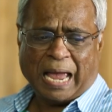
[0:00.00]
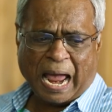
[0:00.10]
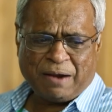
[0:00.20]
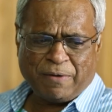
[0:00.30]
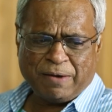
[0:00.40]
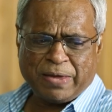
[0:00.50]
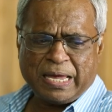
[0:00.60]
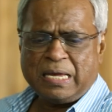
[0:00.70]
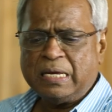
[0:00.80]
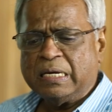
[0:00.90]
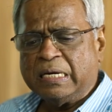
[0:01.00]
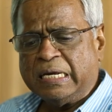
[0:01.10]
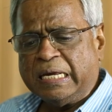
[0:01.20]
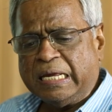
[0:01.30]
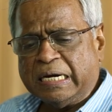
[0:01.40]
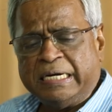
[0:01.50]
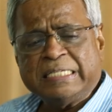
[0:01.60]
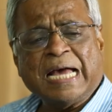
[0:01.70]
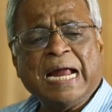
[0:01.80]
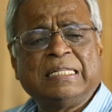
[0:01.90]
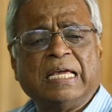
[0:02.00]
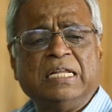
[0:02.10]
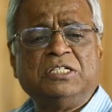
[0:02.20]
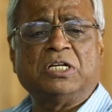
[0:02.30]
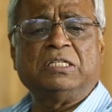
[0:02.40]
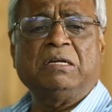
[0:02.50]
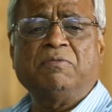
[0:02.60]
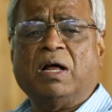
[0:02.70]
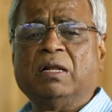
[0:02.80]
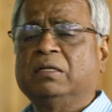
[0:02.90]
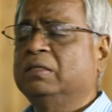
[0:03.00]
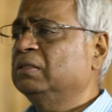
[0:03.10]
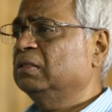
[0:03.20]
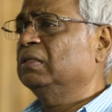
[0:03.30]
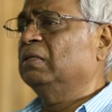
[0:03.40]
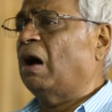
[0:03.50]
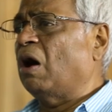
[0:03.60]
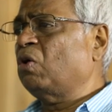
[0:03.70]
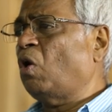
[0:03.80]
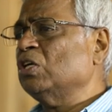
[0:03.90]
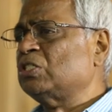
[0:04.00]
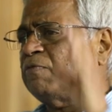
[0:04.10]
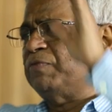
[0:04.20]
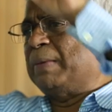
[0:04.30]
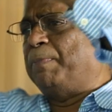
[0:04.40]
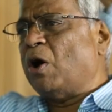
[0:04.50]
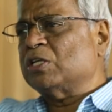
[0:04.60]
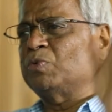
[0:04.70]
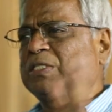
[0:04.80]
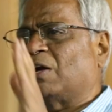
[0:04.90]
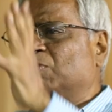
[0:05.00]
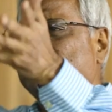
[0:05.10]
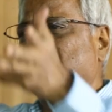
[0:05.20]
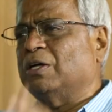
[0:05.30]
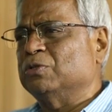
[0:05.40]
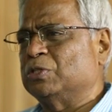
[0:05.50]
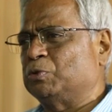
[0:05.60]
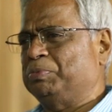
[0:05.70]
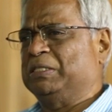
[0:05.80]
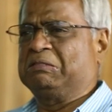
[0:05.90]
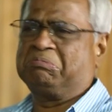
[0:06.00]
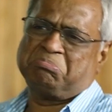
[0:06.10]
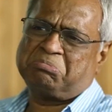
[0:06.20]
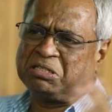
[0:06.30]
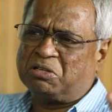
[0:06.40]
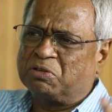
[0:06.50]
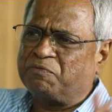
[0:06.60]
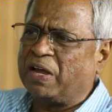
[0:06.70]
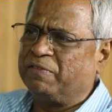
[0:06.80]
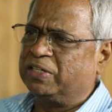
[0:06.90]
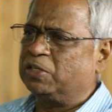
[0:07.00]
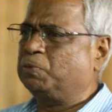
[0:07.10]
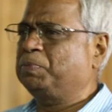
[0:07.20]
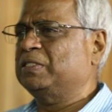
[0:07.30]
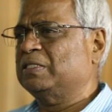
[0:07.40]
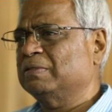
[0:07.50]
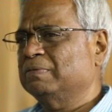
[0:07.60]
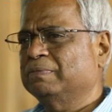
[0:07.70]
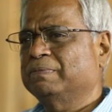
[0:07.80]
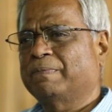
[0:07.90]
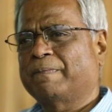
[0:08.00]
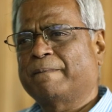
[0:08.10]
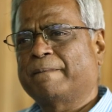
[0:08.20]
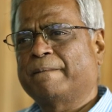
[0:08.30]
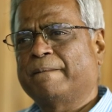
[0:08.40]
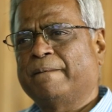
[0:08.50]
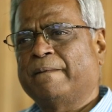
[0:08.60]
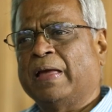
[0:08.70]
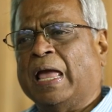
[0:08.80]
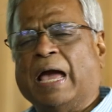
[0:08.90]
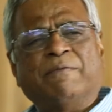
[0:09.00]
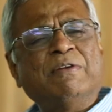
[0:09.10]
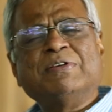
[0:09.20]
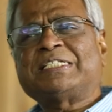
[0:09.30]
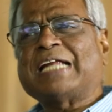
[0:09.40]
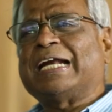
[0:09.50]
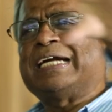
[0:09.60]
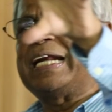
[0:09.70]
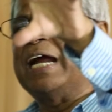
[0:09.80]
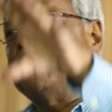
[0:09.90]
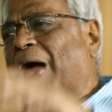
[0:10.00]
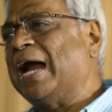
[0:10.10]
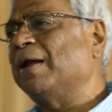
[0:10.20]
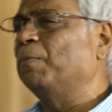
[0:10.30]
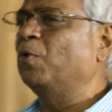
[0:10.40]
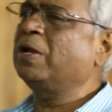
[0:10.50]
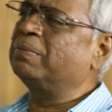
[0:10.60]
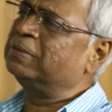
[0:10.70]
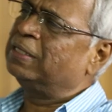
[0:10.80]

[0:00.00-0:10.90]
And when we designed the initially thing, well, our cost of that box was around 3,000 rupees, 3,500 rupees. And when we started trying to add a modem,